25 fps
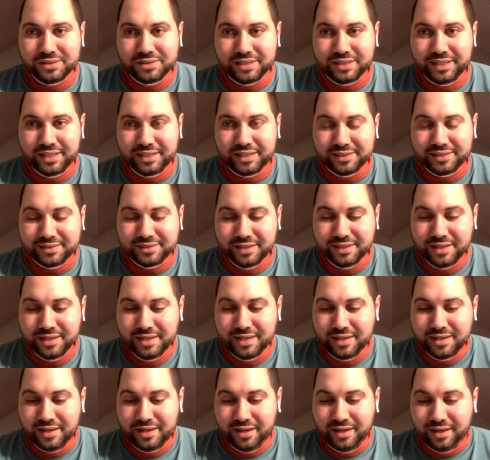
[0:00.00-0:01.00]
things.
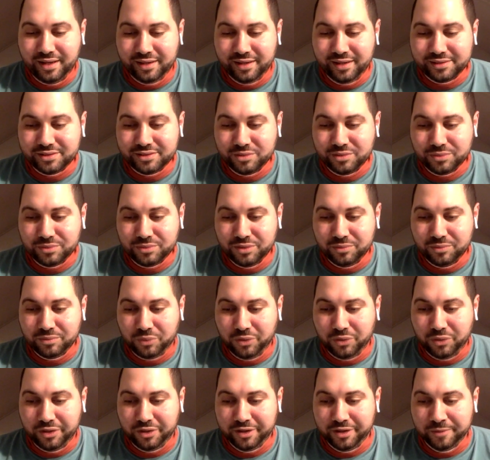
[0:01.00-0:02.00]
It's super
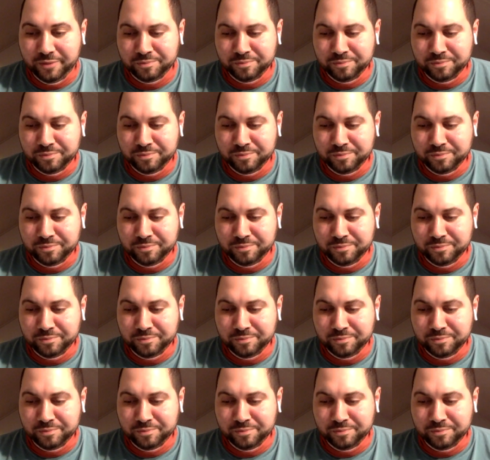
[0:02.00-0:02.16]
important.